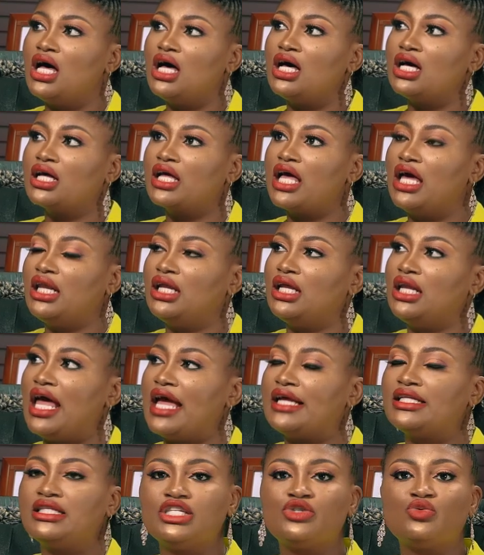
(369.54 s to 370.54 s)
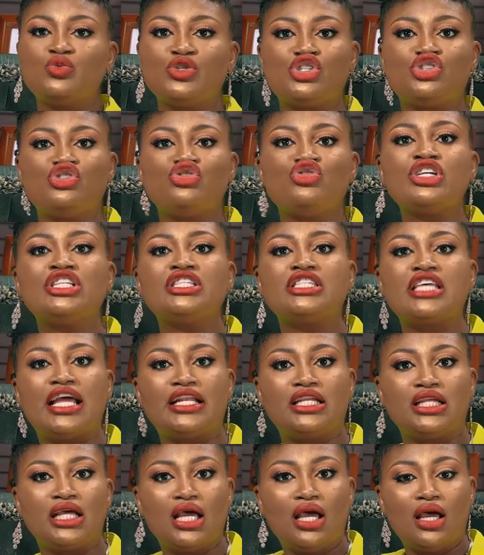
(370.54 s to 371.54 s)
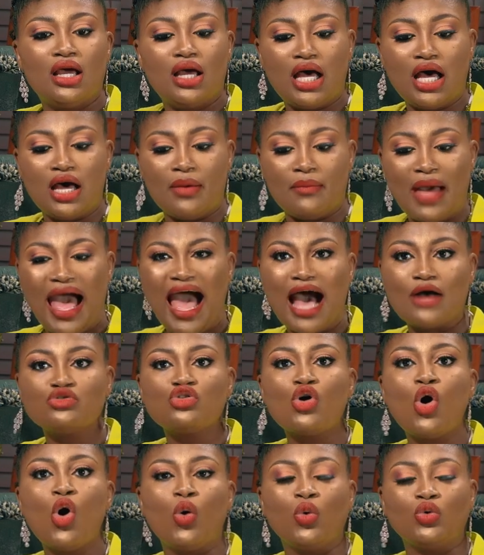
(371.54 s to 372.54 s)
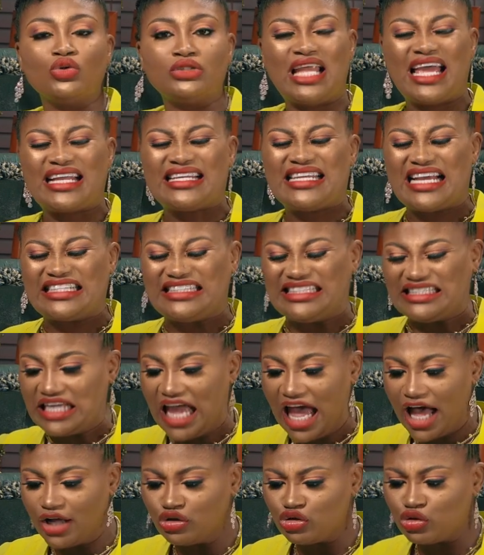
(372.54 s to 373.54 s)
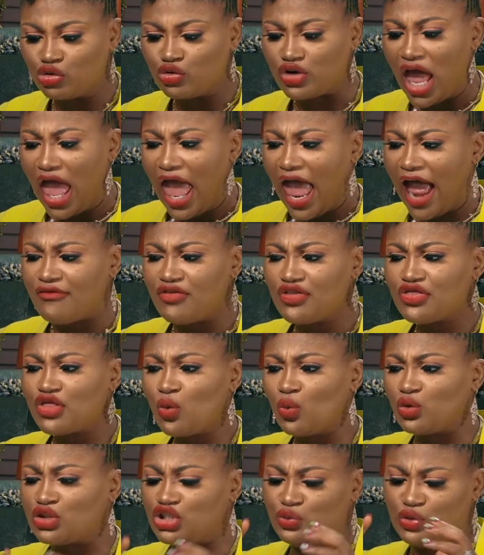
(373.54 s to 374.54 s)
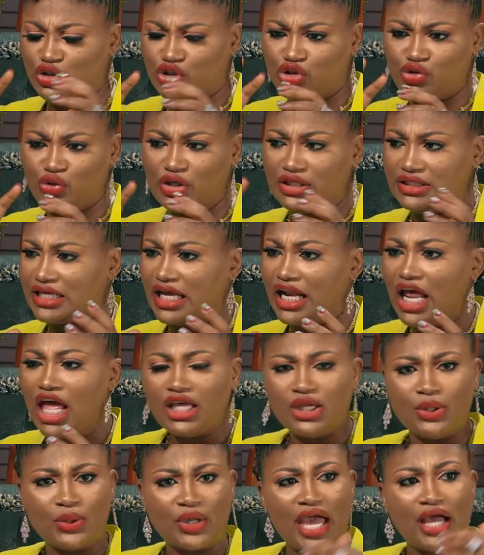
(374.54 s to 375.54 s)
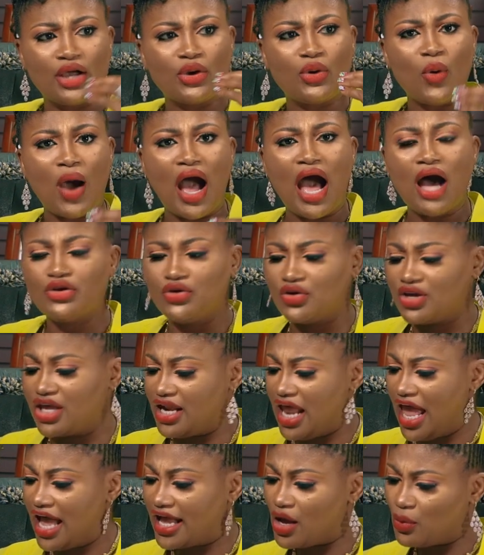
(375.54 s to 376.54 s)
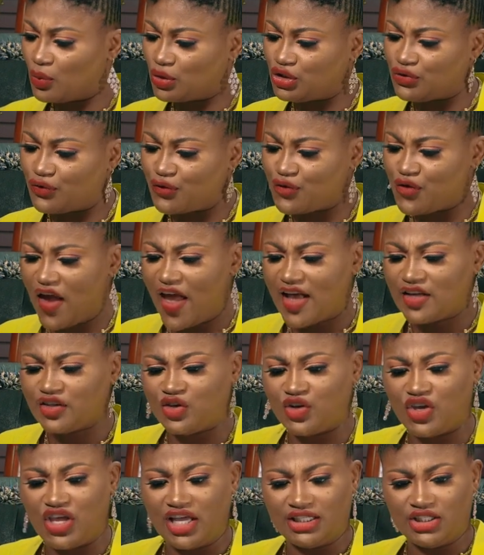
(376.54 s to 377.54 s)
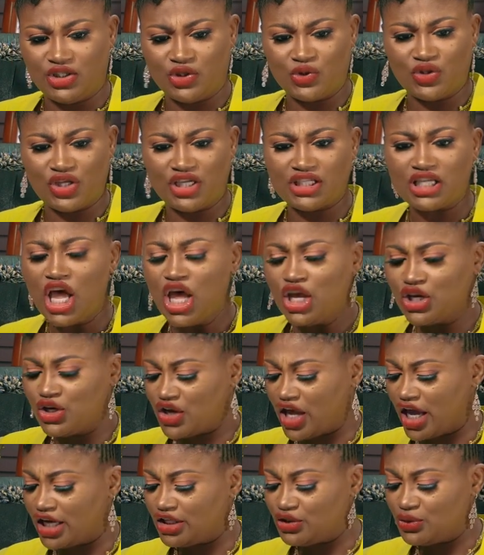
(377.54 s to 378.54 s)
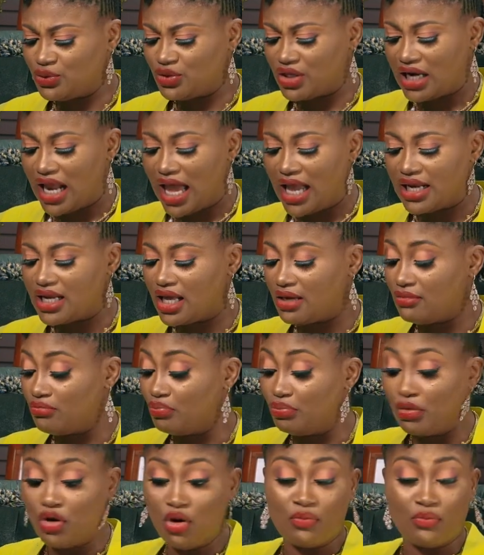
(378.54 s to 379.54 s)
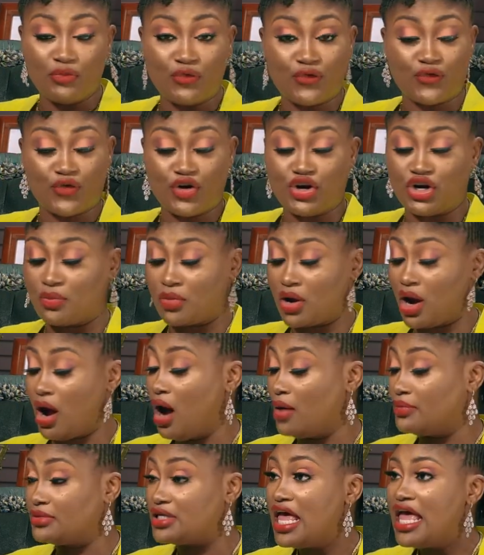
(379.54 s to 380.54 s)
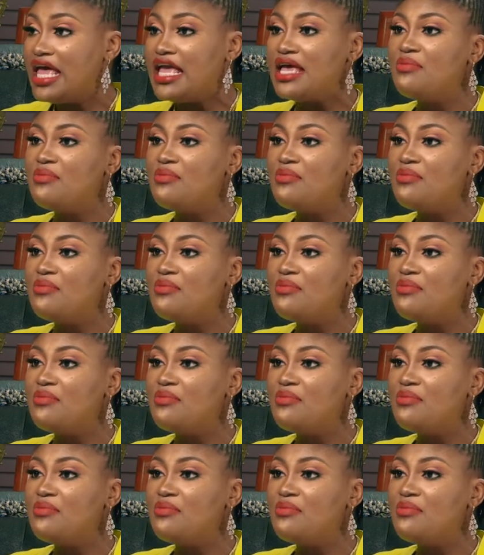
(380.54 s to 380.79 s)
uh, uh, kind of like this restricted um, household, like their childhood, everything was restricted. You can't go out, you can't hang out with your friends, you can't do this, you can't do that, and then boom, freedom comes.